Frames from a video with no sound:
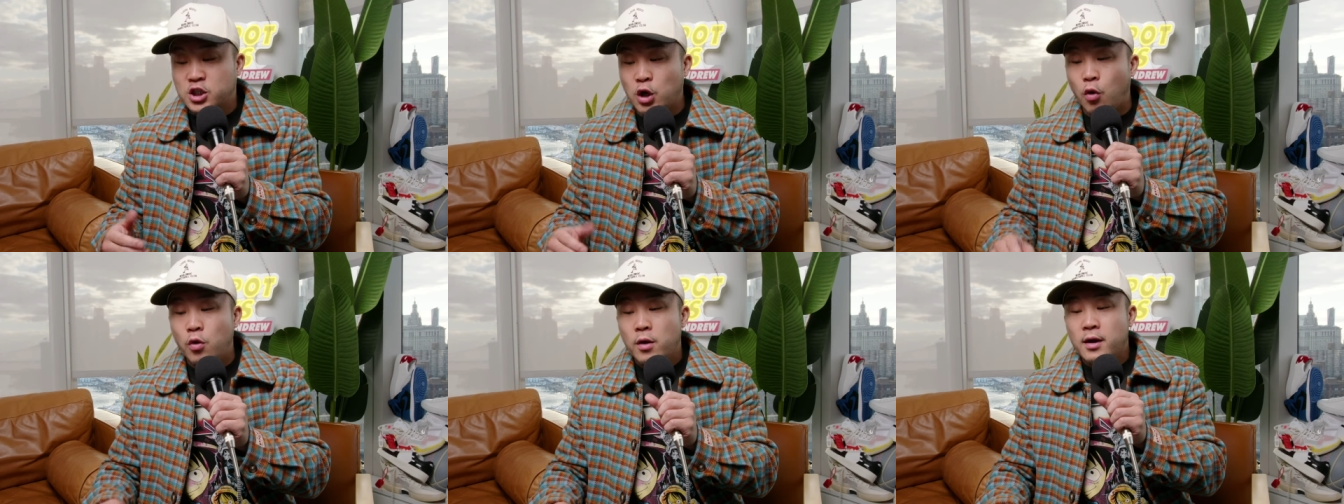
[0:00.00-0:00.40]

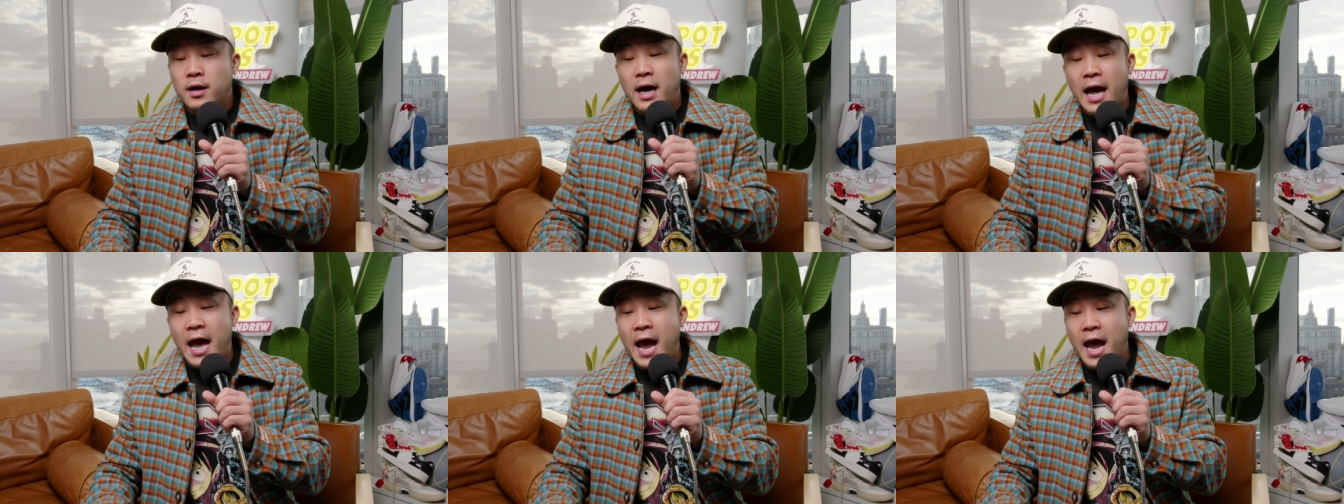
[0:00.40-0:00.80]
So,
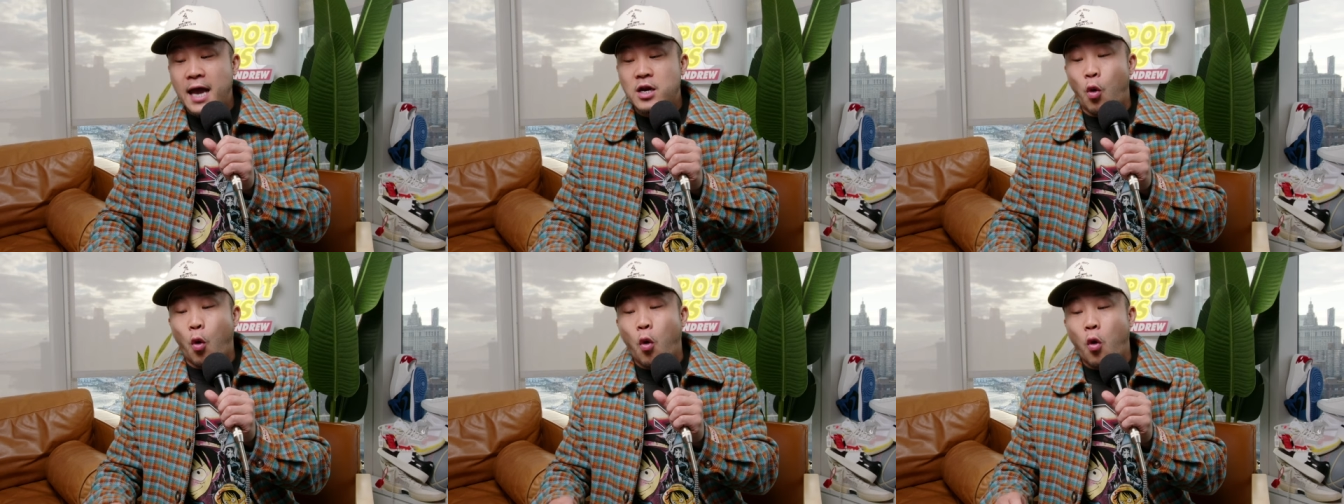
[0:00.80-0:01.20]

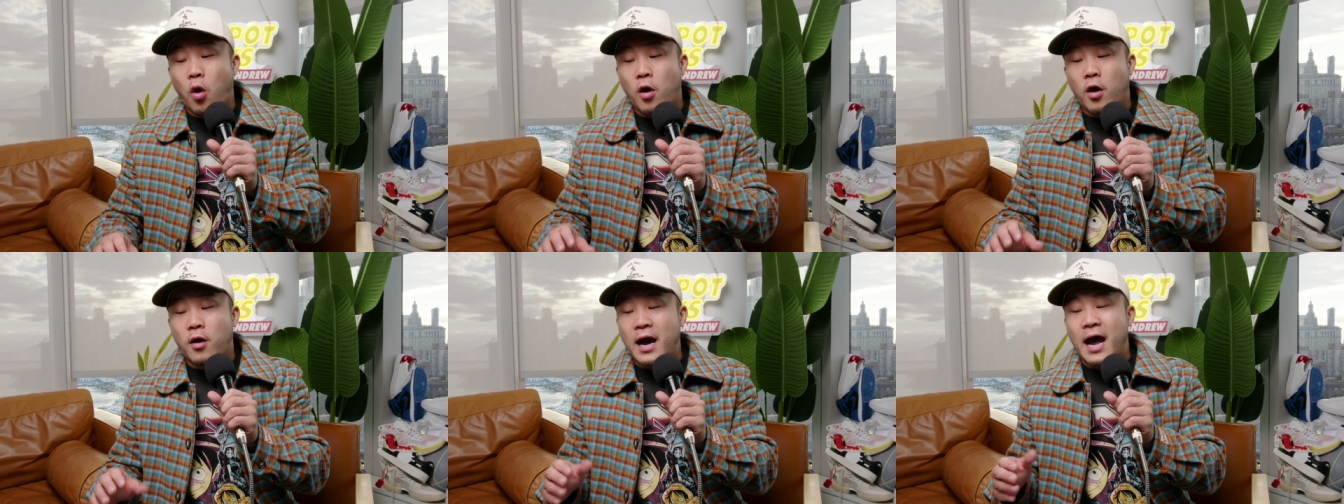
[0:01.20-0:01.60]
And
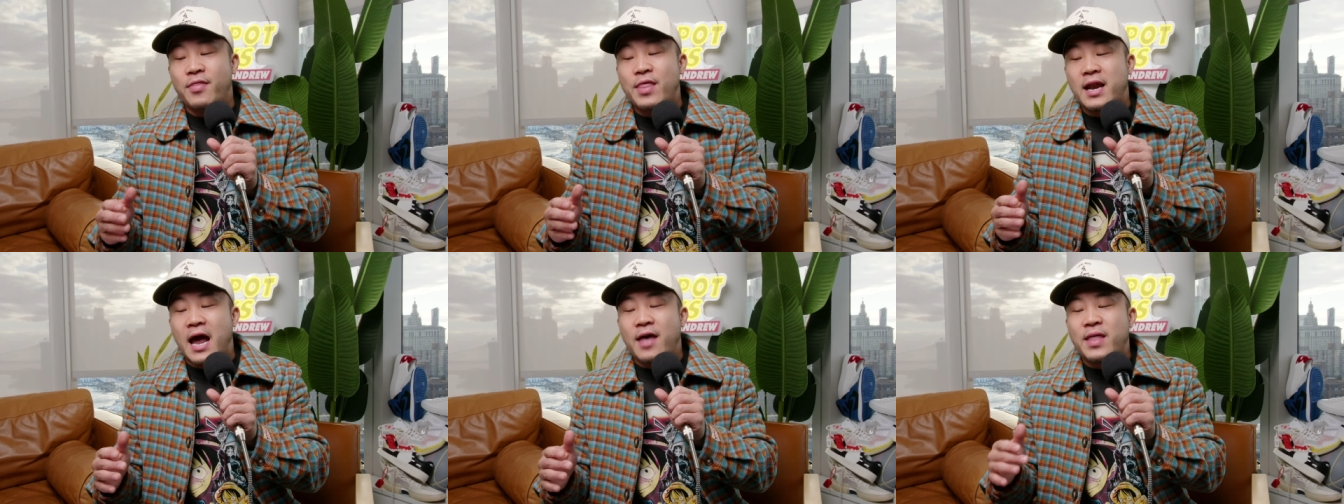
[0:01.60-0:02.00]

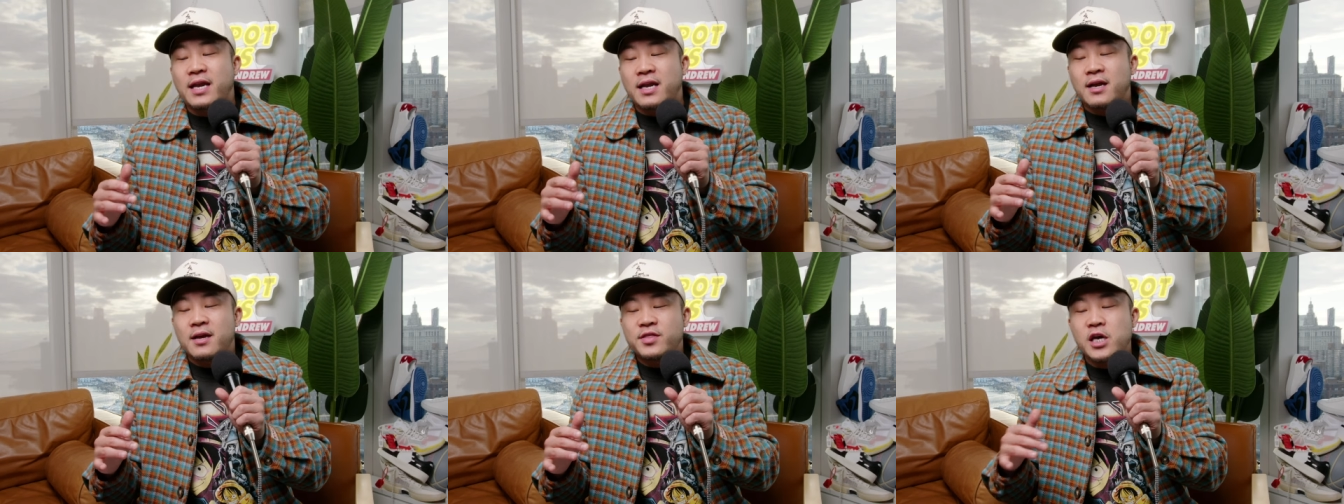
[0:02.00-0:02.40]

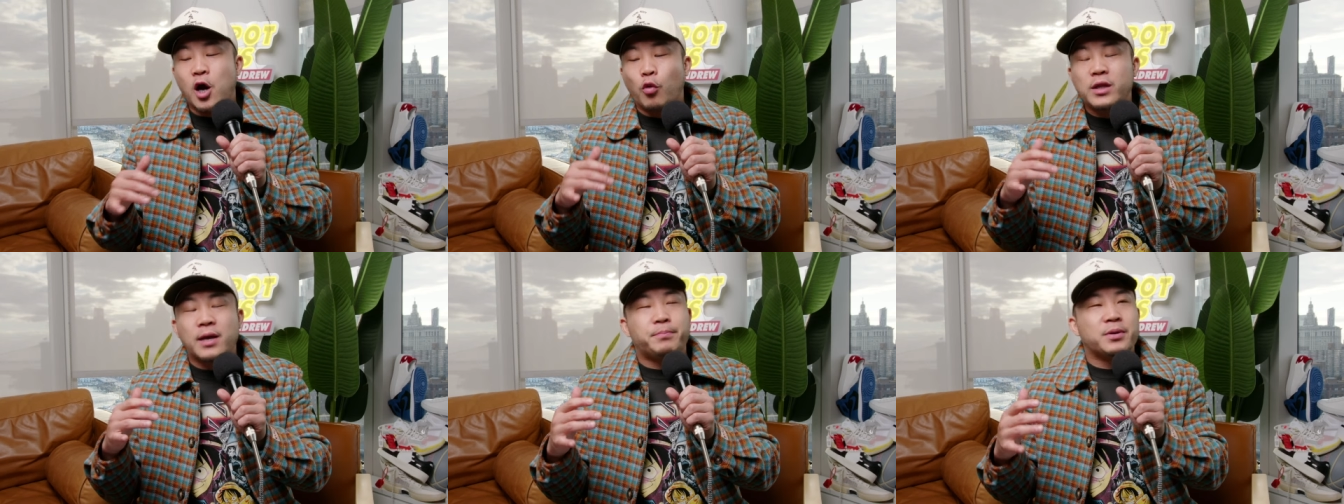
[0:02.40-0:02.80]
then the
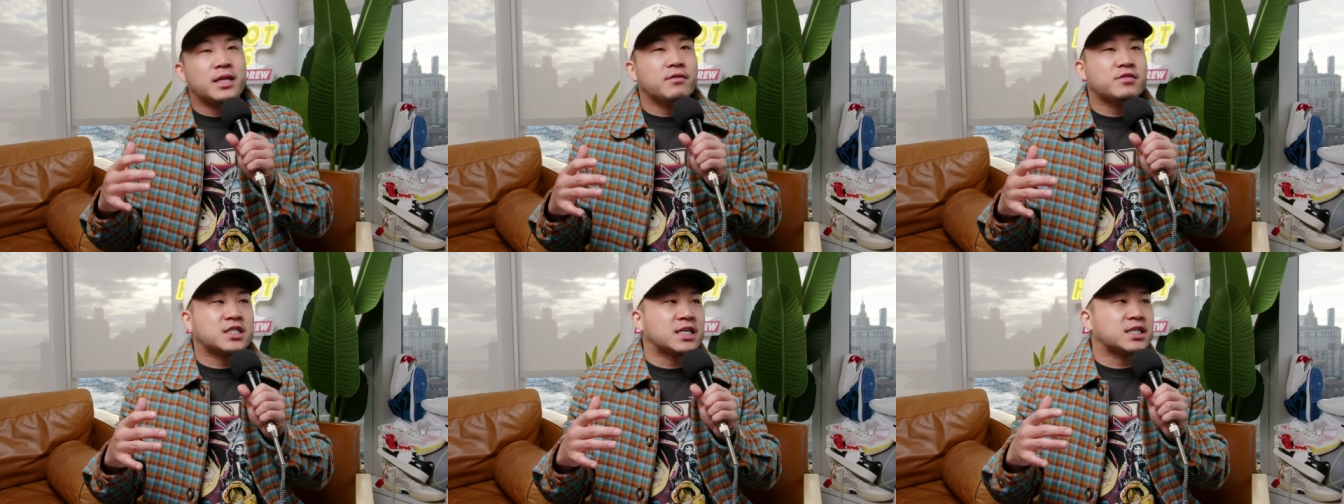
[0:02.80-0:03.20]
only
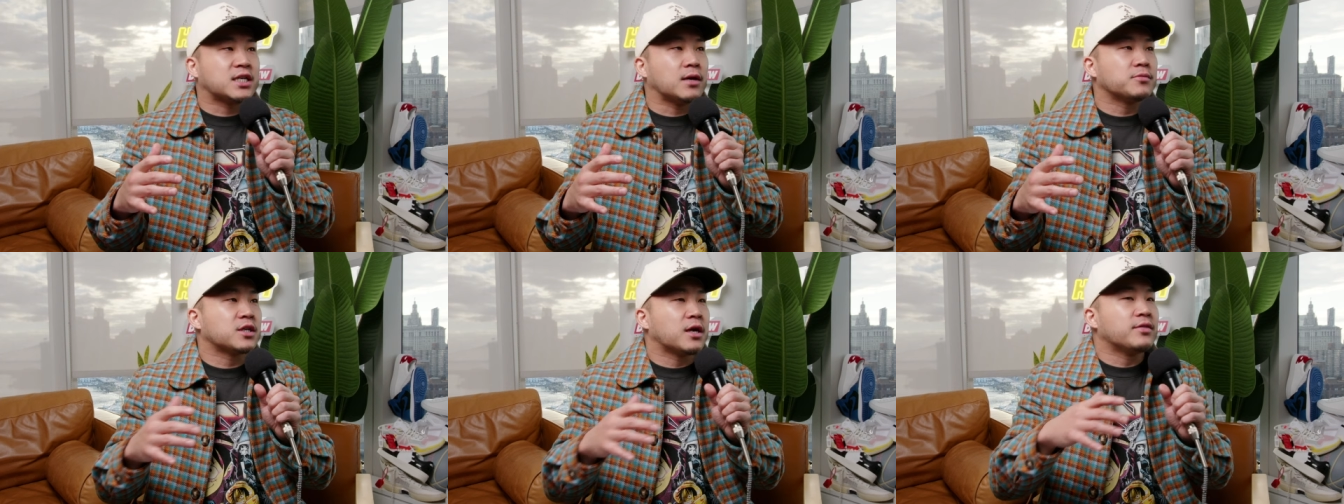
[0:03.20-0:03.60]
belief
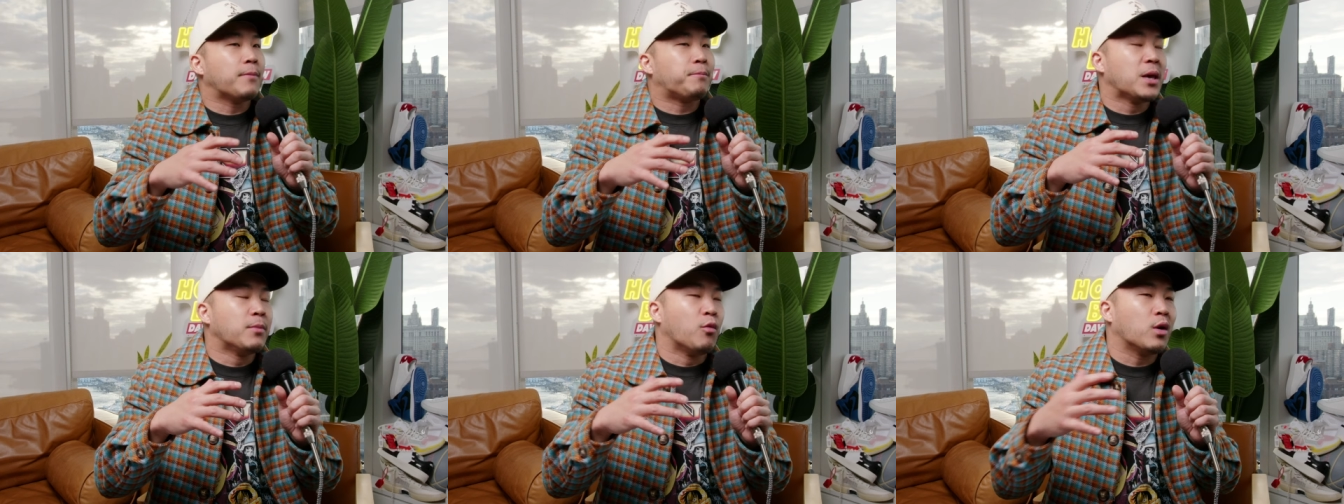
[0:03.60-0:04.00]
systems
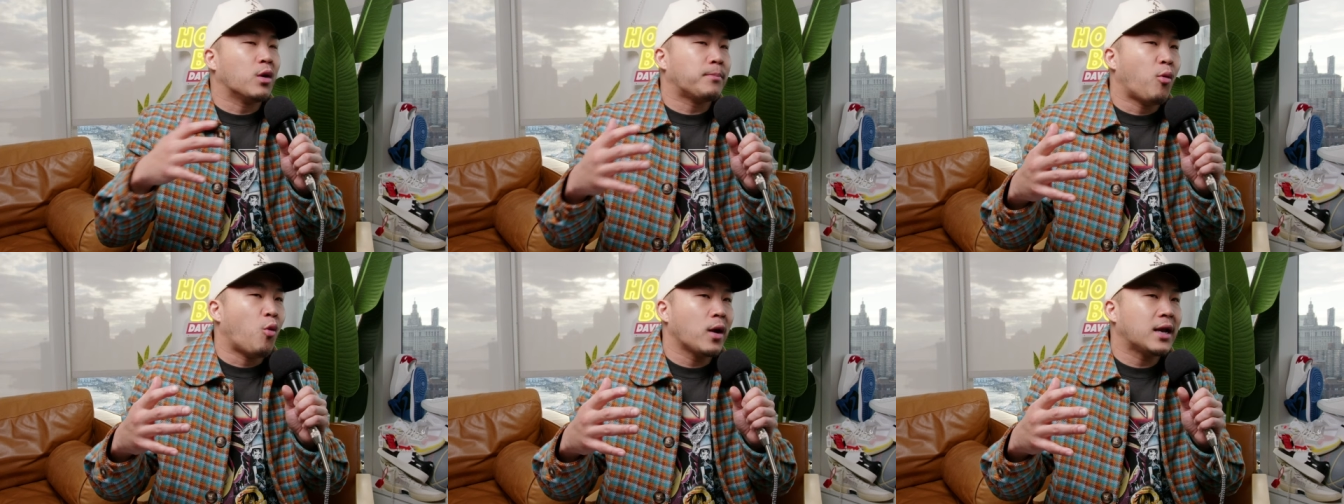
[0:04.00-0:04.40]
that people
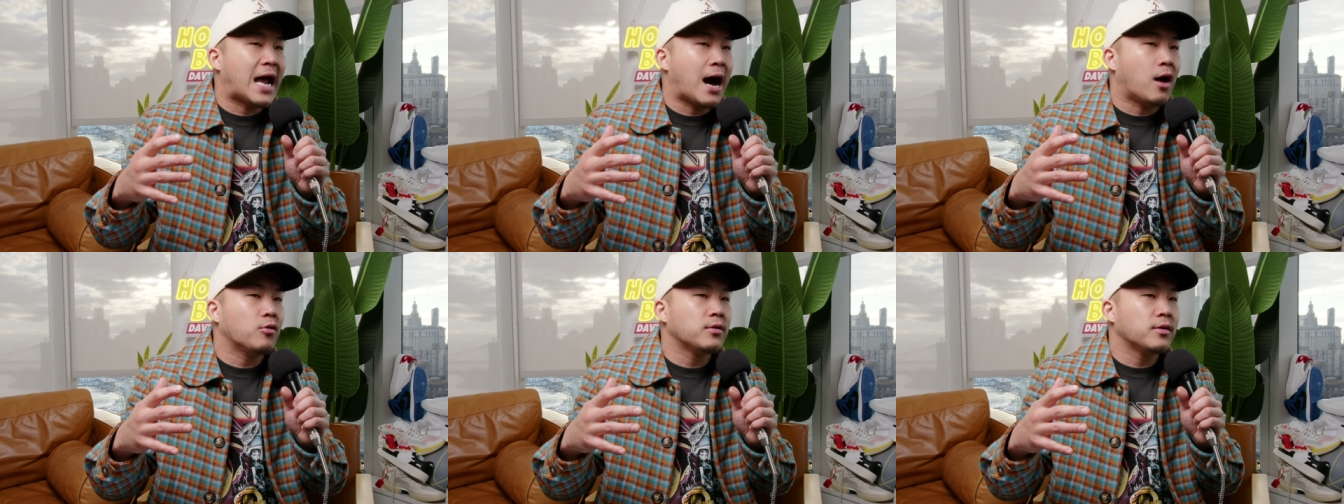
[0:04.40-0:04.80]
would point
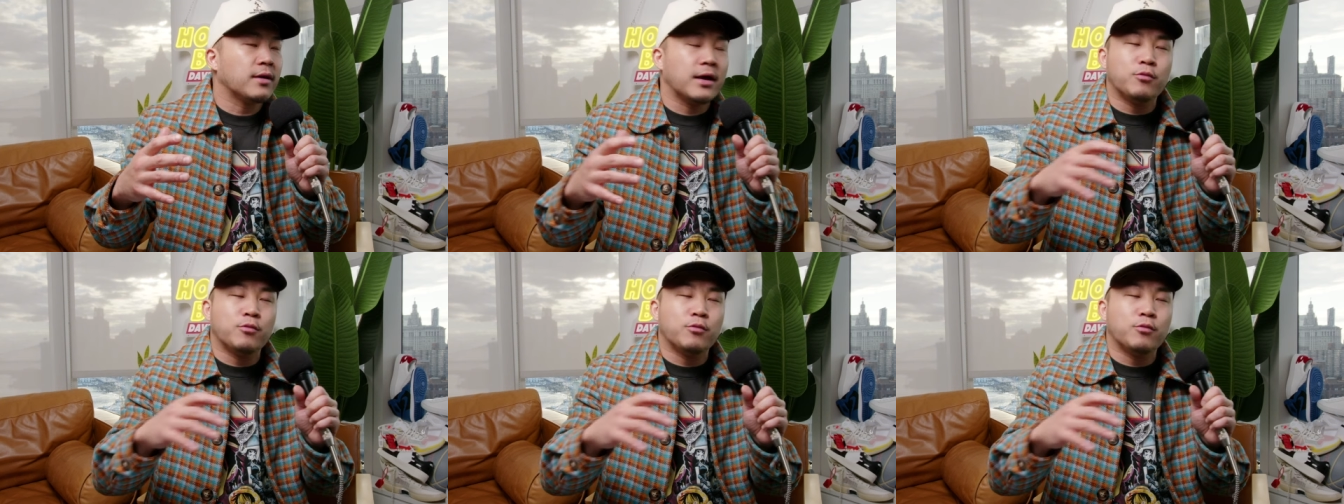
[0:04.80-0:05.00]
out,